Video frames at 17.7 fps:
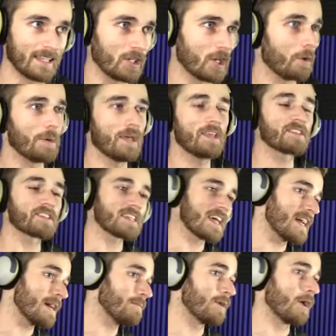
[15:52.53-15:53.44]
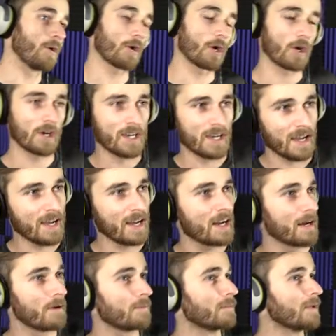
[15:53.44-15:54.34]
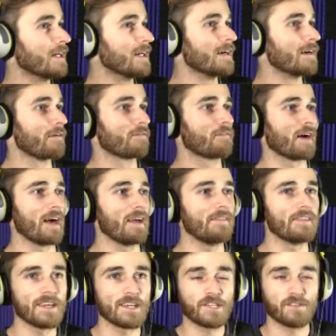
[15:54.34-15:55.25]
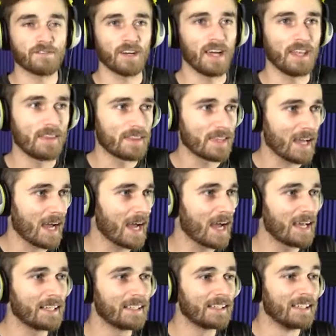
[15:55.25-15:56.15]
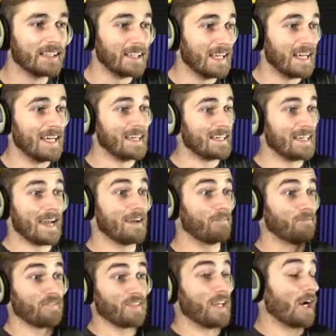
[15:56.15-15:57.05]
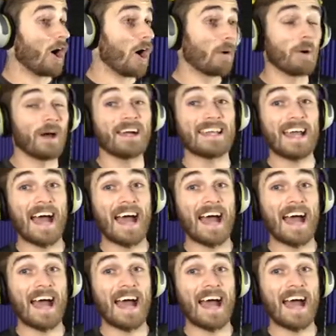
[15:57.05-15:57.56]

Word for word: know his name, know her name, find this, find that and it, it, all worked